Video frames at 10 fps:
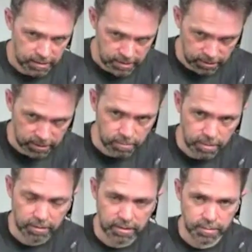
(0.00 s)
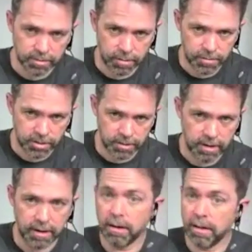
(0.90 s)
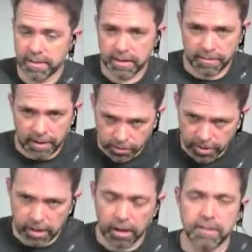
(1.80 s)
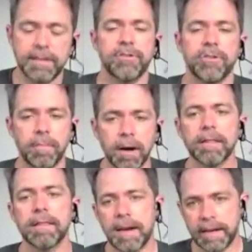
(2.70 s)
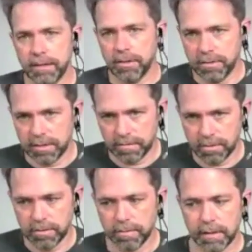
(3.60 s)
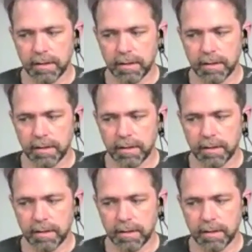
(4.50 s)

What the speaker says: killing the monthly subscription, and all of a sudden I've got $30 extra a month that I can use for